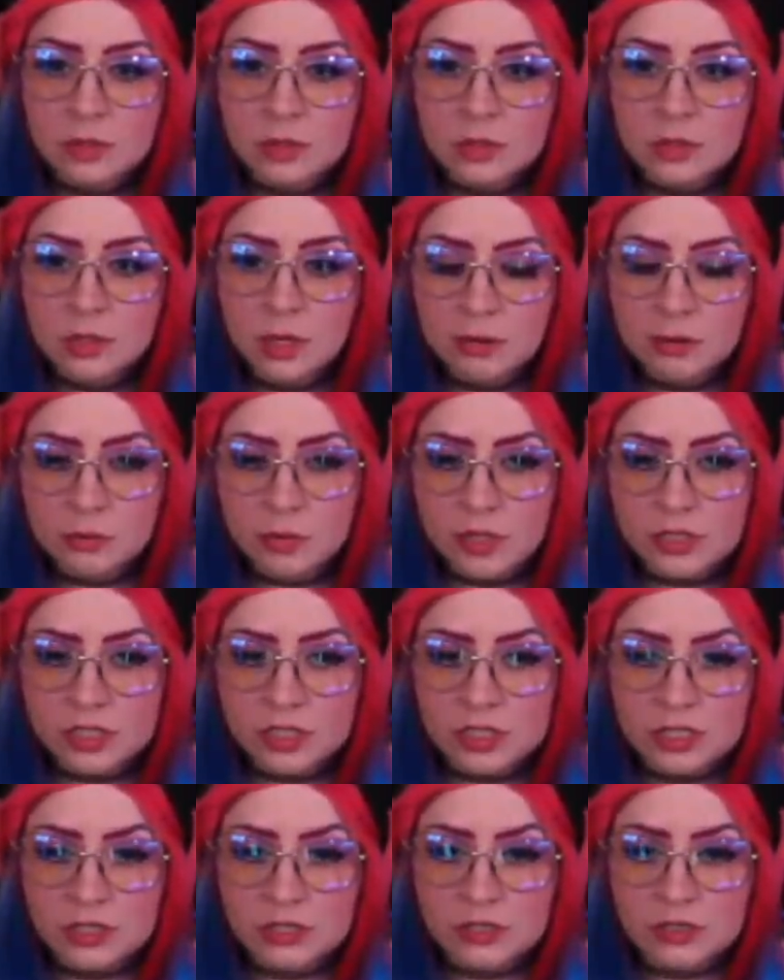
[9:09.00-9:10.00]
I was
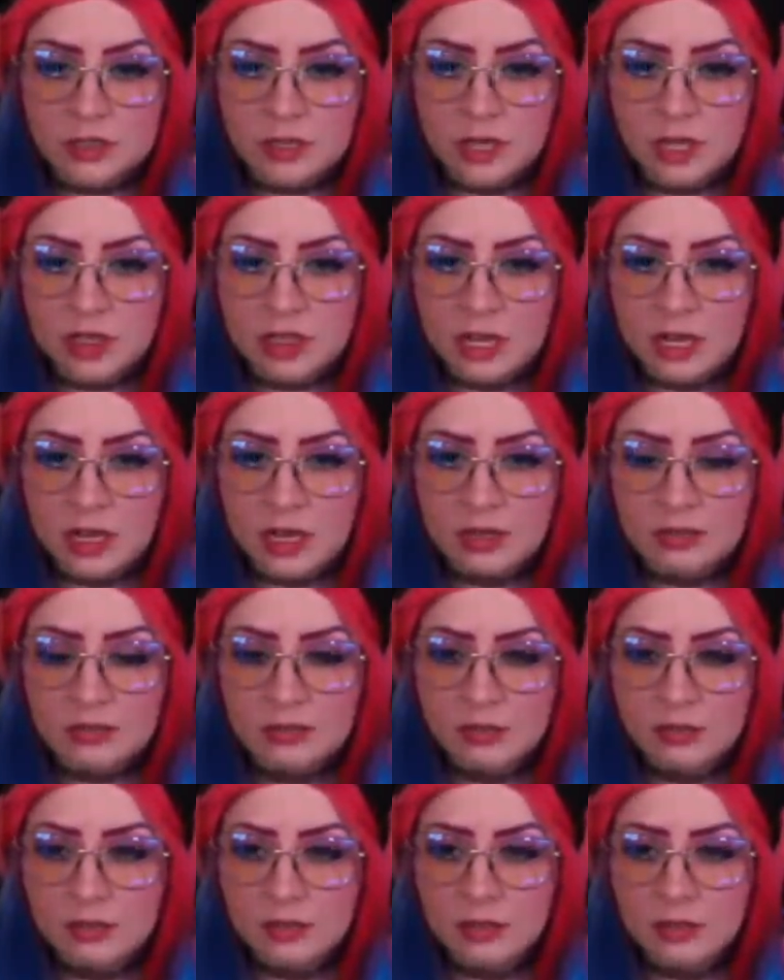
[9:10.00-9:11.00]
watching. I think
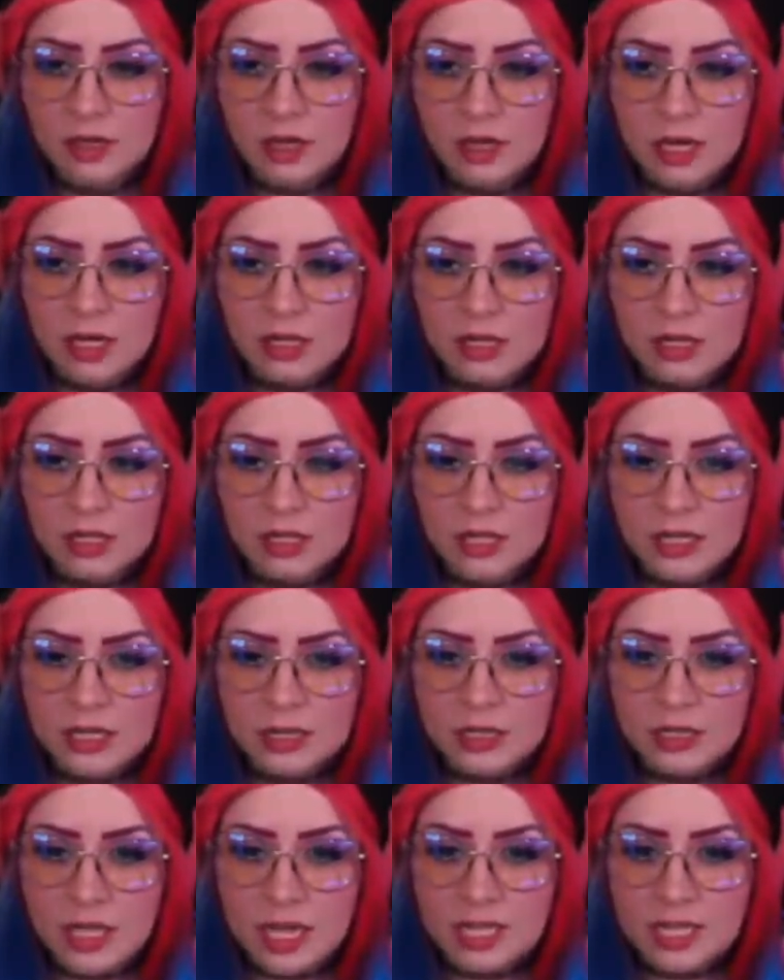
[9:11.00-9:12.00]
like in
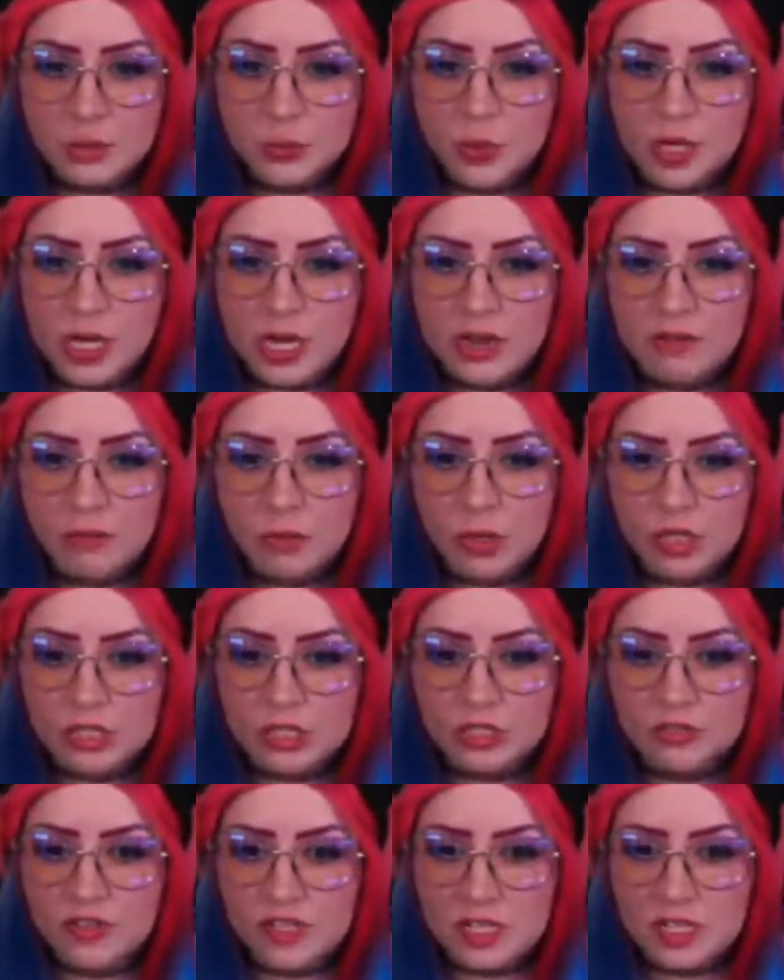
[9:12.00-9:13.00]
the last week I've watched
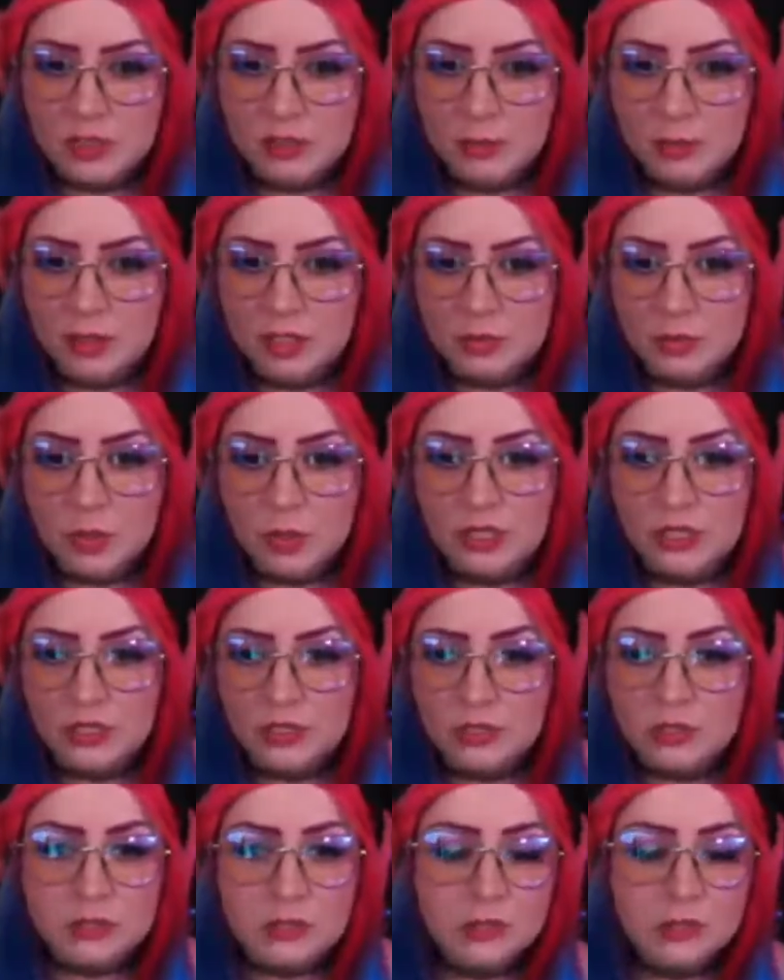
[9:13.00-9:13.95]
The Fifth Element twice.